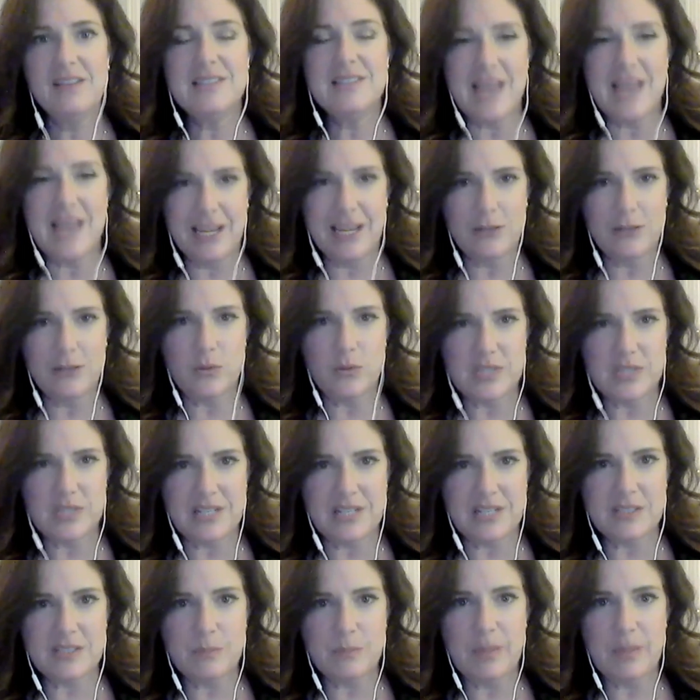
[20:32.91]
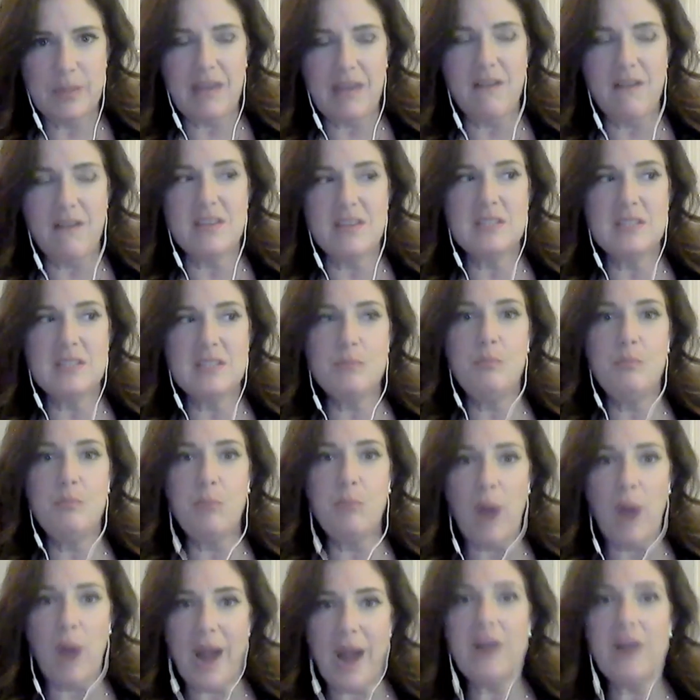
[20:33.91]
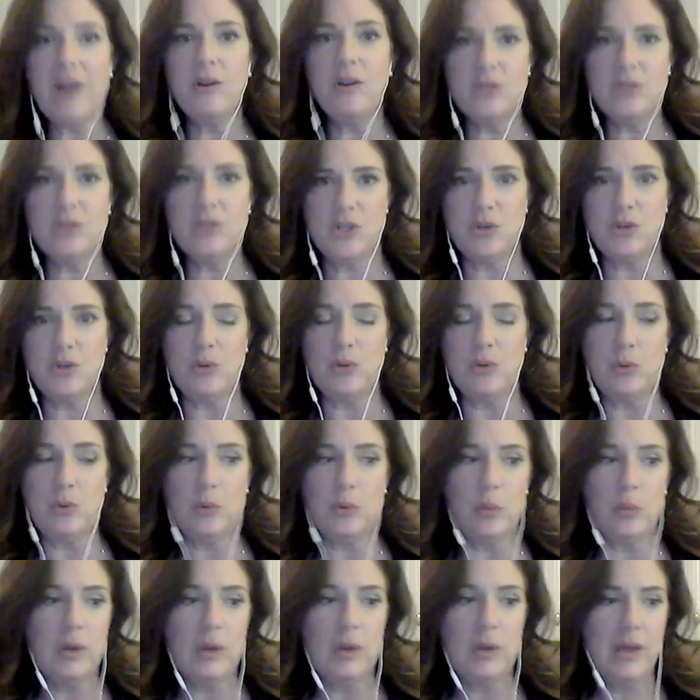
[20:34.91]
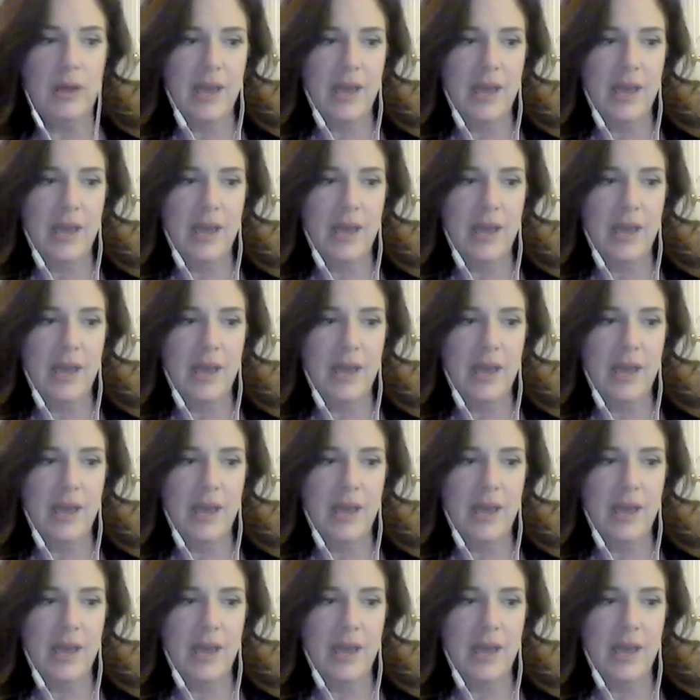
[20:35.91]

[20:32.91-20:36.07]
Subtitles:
diagnosis, because prior to